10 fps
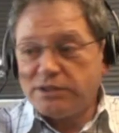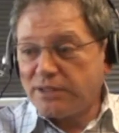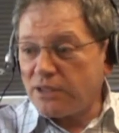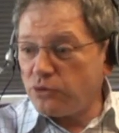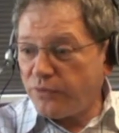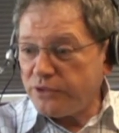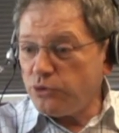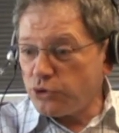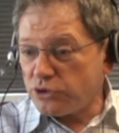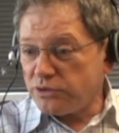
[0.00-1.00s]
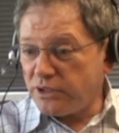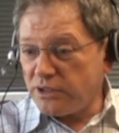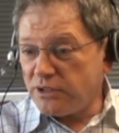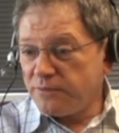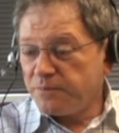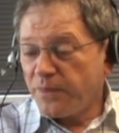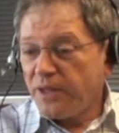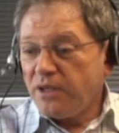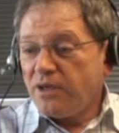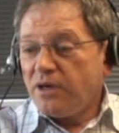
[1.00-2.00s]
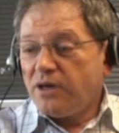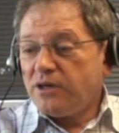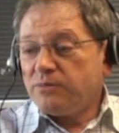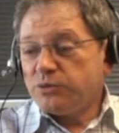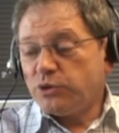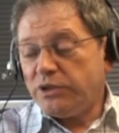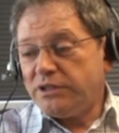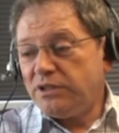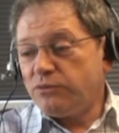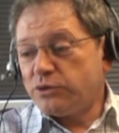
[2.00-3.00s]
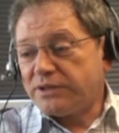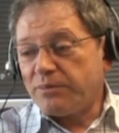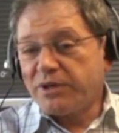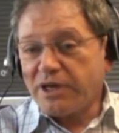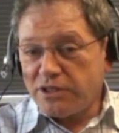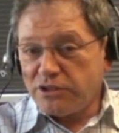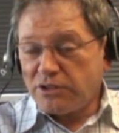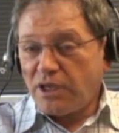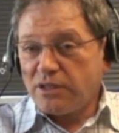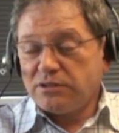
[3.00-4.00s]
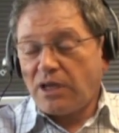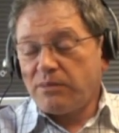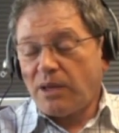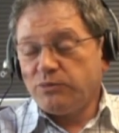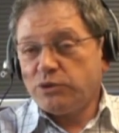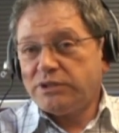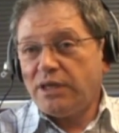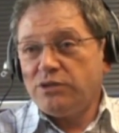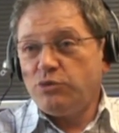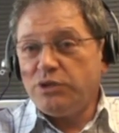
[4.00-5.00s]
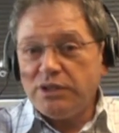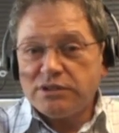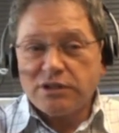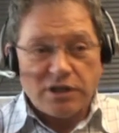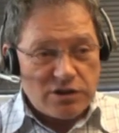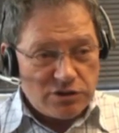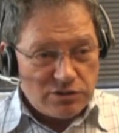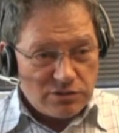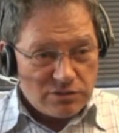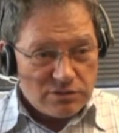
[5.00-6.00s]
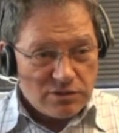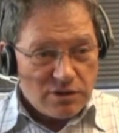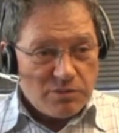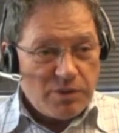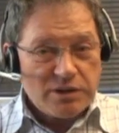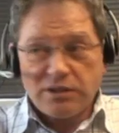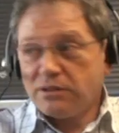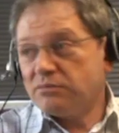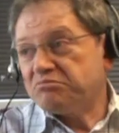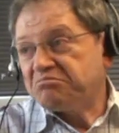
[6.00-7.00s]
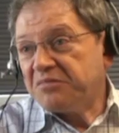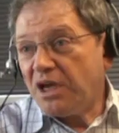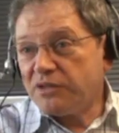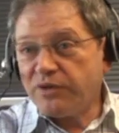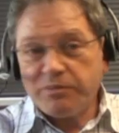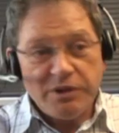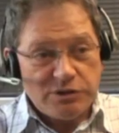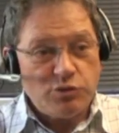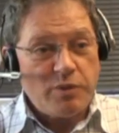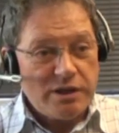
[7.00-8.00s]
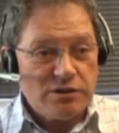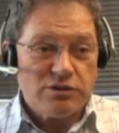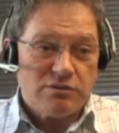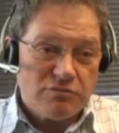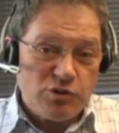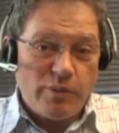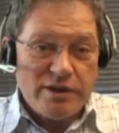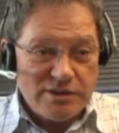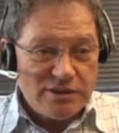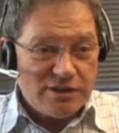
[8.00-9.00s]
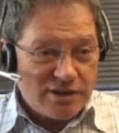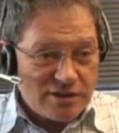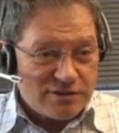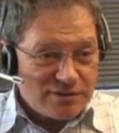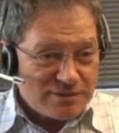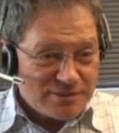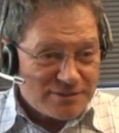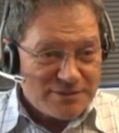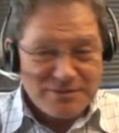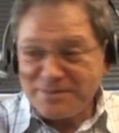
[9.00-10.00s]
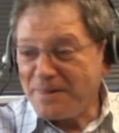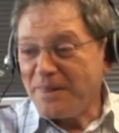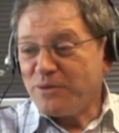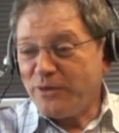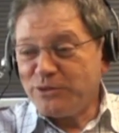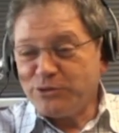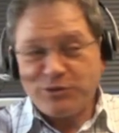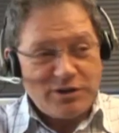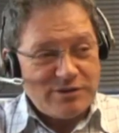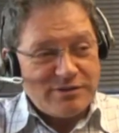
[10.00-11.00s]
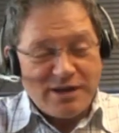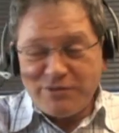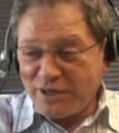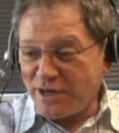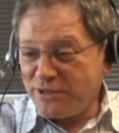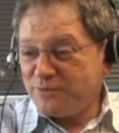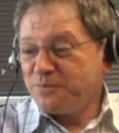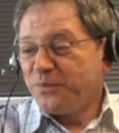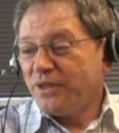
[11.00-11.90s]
It's kind of unusual, really. So it gives you some credit. And I'm not saying you need the credit, but God forbid you might need the credit. You know? Why don't you have a credit?